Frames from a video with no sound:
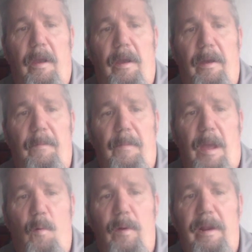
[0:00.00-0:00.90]

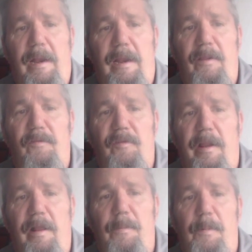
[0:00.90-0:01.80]
I went in and
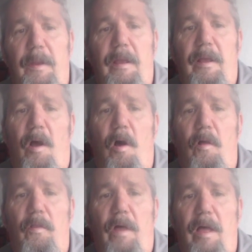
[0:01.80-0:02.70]
set up
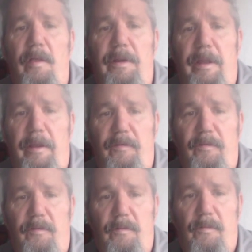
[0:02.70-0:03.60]
all the
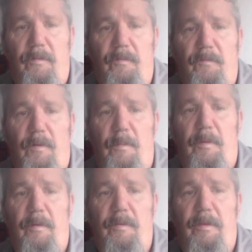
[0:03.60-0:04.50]
holidays from
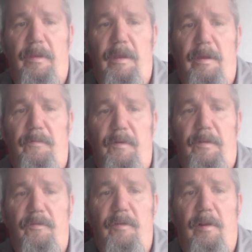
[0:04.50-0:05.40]
the
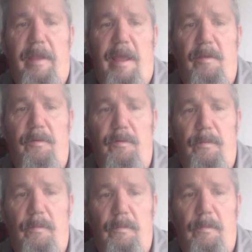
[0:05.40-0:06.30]
Francis Tuttle calendar
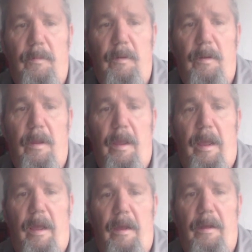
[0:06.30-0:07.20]

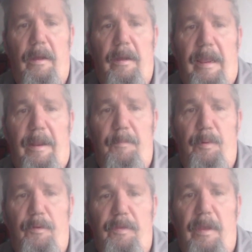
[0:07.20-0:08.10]
and
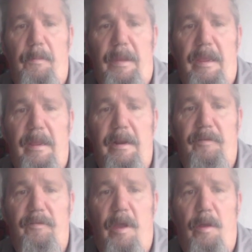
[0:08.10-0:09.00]
put them in
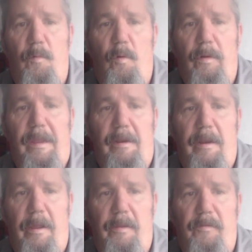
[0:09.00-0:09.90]
as non-working
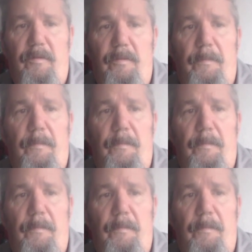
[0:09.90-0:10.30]
days.